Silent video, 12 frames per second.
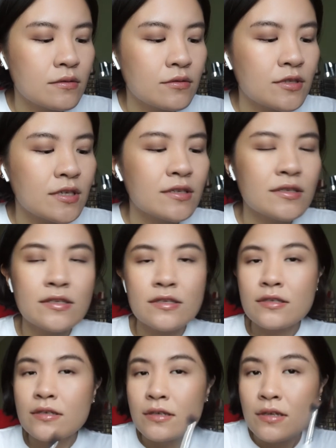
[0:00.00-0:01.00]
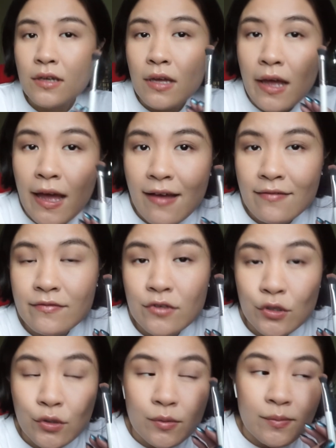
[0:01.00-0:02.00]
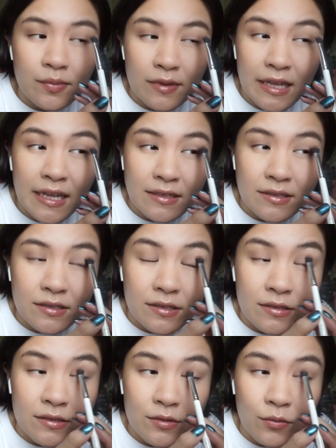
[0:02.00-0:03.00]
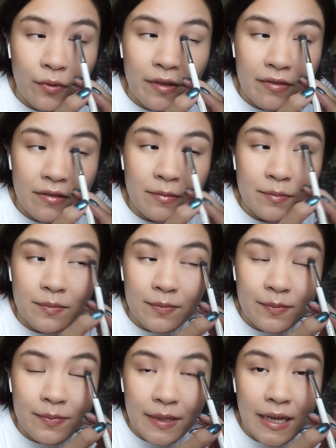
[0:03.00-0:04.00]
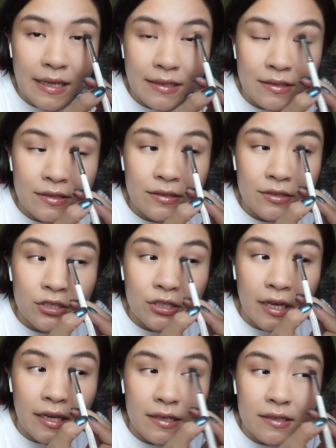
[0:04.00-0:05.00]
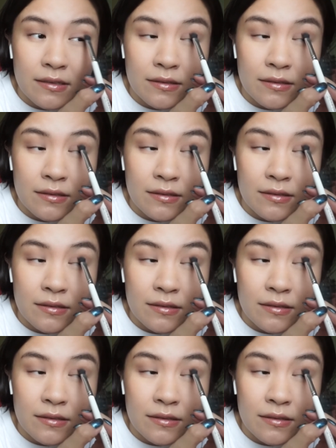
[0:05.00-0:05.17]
Just have to blend with the blend shade.